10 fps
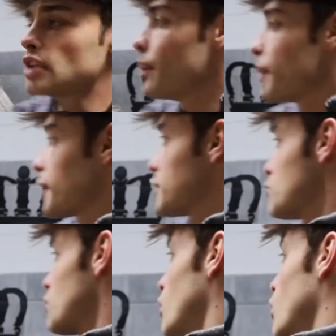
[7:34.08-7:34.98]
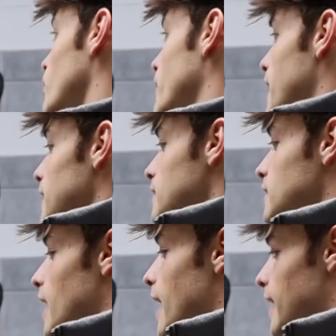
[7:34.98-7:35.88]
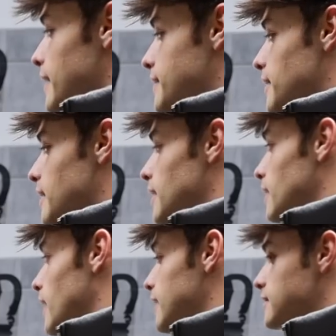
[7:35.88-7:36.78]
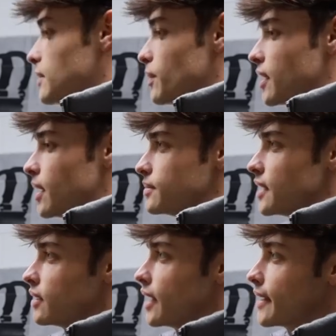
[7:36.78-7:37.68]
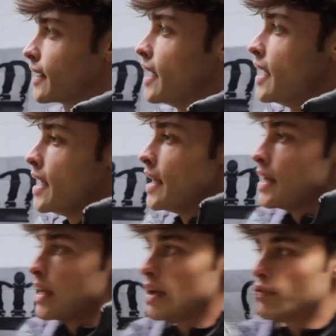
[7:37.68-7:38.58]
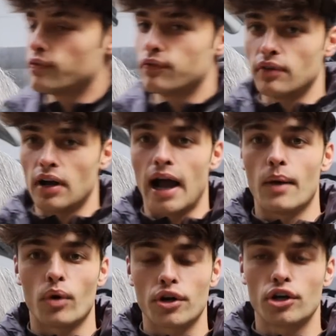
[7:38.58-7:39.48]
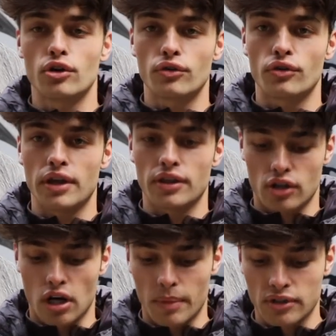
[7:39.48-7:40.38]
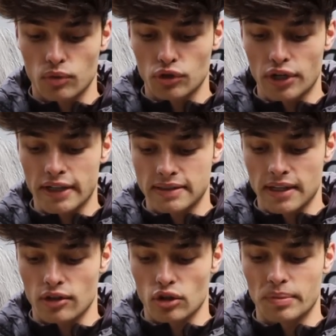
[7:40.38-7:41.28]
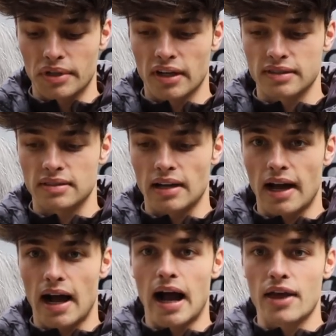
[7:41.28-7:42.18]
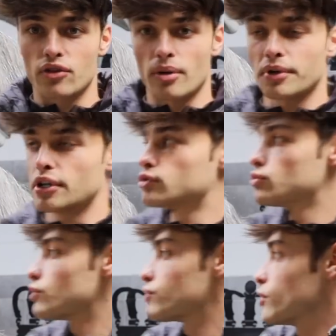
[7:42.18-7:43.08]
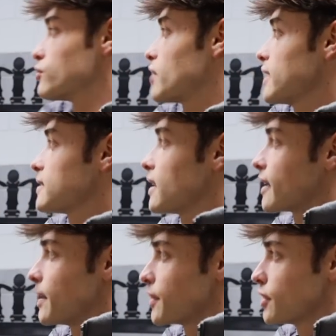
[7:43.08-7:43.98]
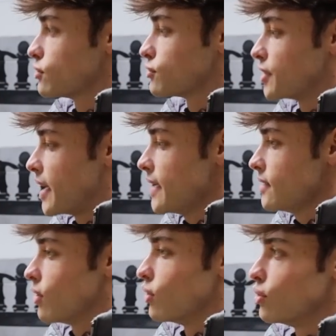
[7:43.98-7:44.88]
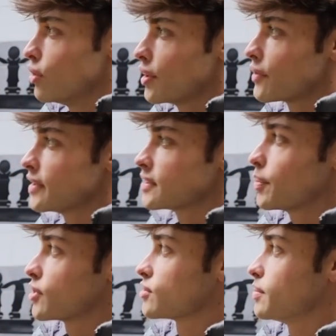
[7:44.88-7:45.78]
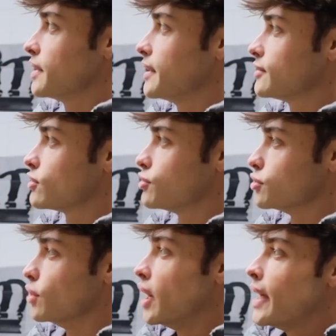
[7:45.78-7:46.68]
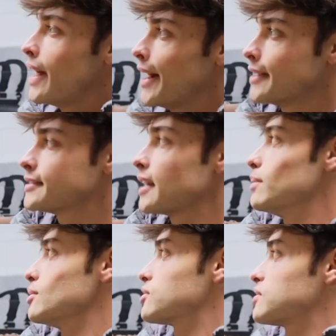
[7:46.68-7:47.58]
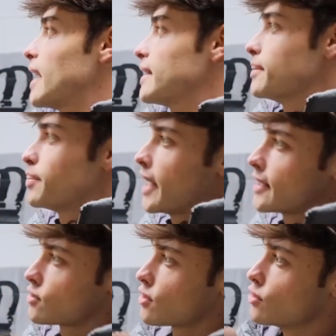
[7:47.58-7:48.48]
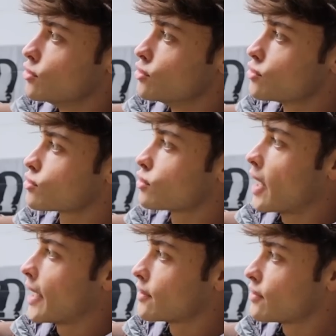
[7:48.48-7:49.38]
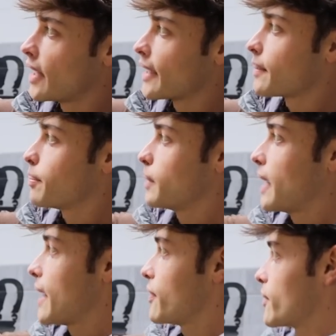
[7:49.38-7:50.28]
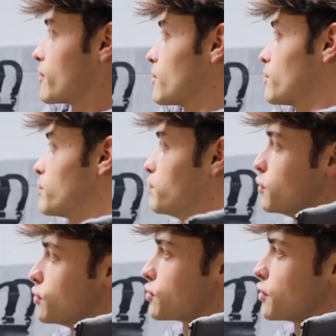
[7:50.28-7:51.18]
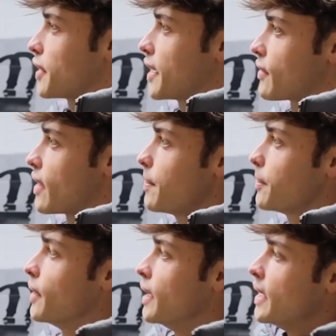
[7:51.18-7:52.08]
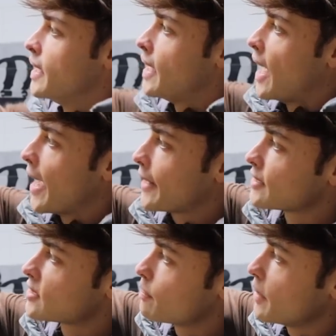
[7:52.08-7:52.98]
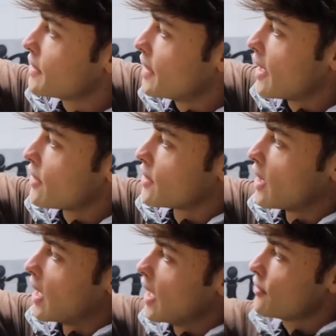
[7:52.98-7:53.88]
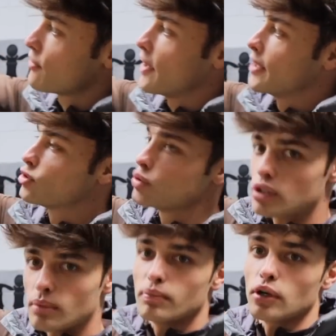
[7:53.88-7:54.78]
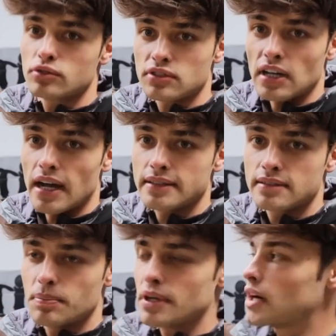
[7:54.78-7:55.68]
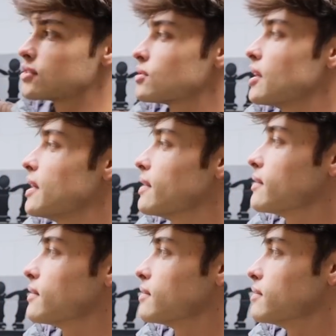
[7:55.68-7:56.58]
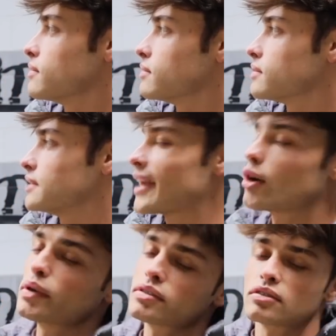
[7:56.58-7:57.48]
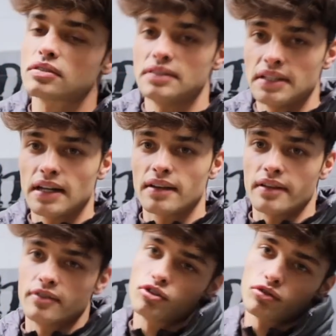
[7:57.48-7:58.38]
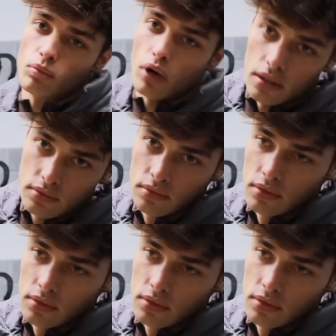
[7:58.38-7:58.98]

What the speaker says: We're gonna do the whole mane and see what it comes out like. If I wanna know in the comments what you guys think though, because either I'm gonna do the rosettes like I'm gonna do today, or there is a possibility to do a double Stallion plait. So the usual kind of like plait that pulls all the hair up. I can split the hair in half and do it on both sides because that always looks neater than just one.